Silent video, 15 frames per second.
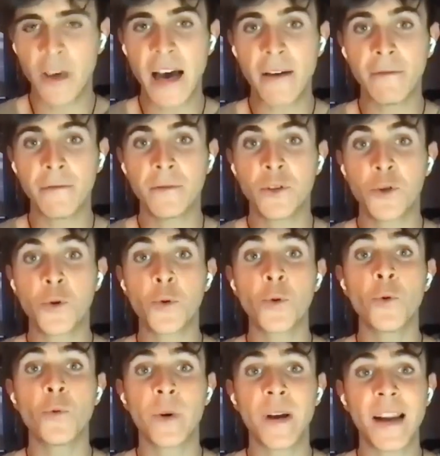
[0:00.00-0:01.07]
have
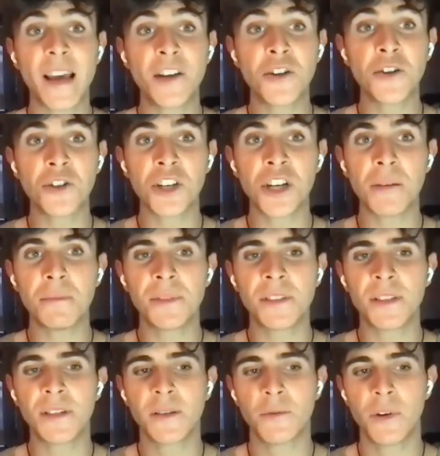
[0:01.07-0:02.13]
true
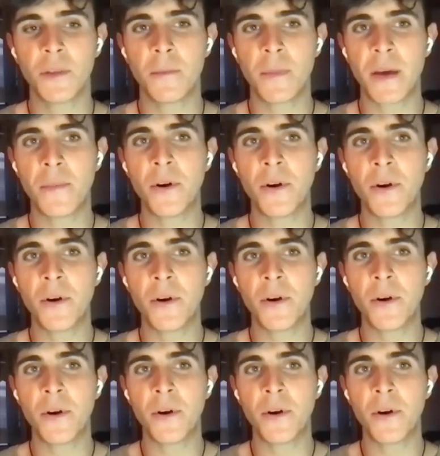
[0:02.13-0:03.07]
relationships with people,